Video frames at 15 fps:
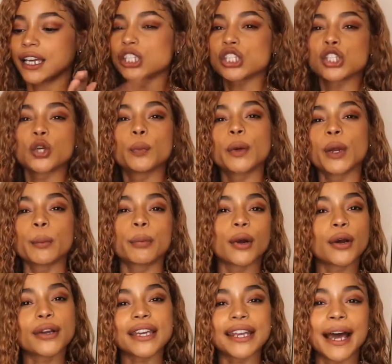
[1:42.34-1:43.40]
super
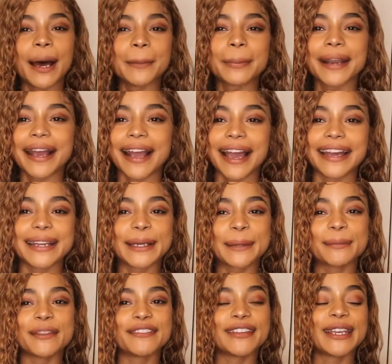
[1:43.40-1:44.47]
broken up and I kind of
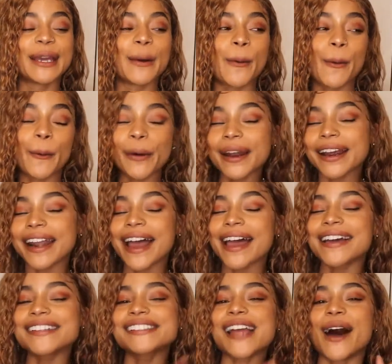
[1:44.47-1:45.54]
keep the video
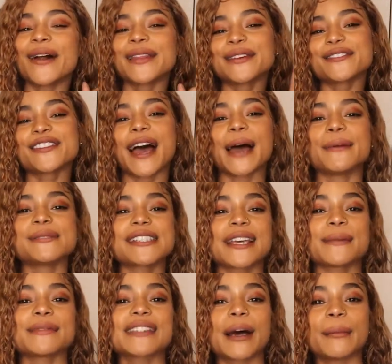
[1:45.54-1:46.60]
organized. I'll leave
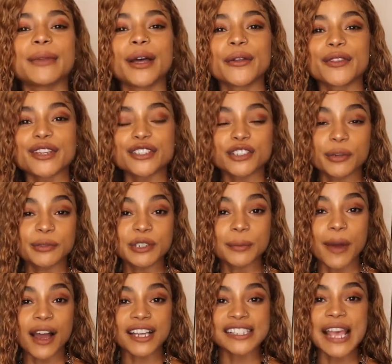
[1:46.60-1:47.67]
timestamps down below in the description
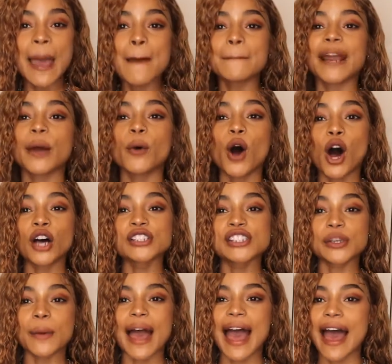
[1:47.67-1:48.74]
box, but I will
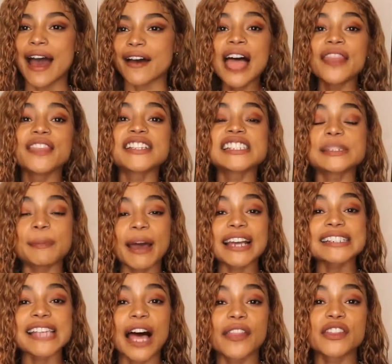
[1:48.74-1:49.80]
also have the
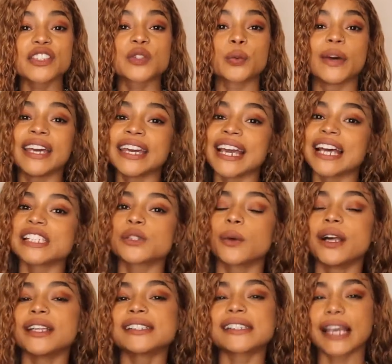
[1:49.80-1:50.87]
specs on this wig as
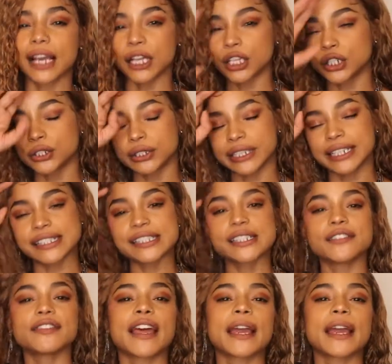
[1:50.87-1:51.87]
well as a little list of